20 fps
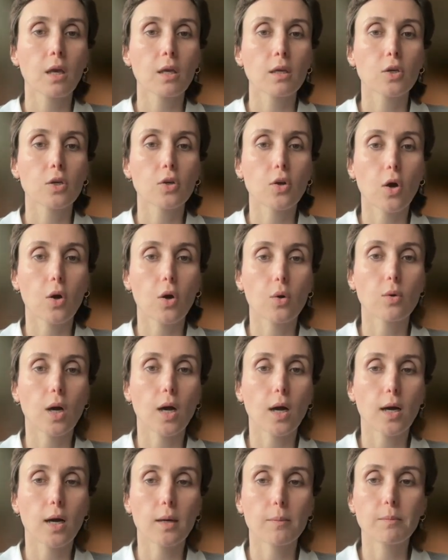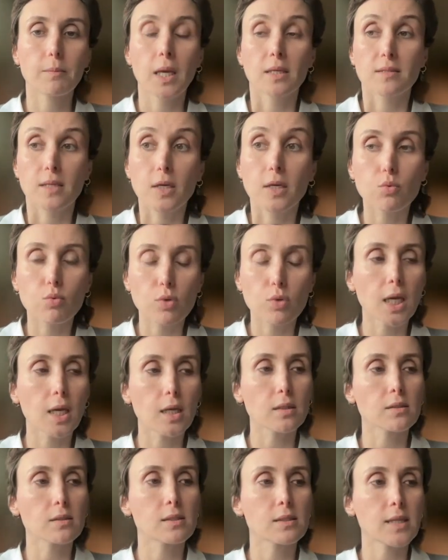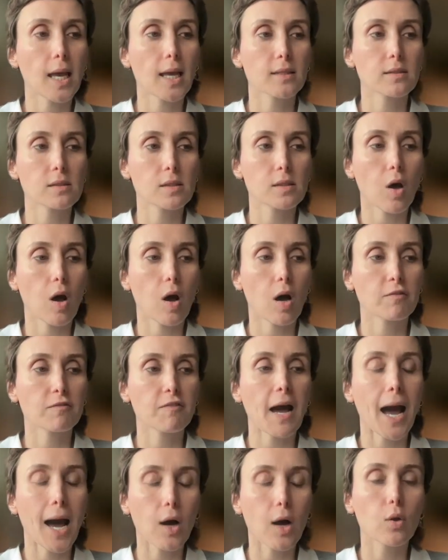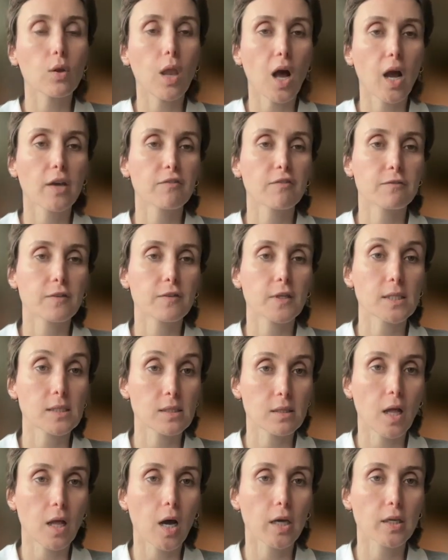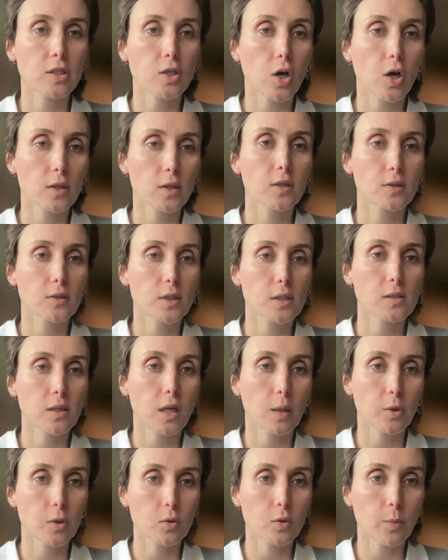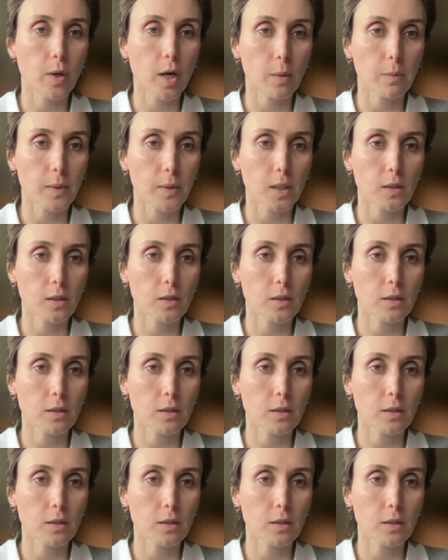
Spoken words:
the real sense of how life is like under the Islamic Republic.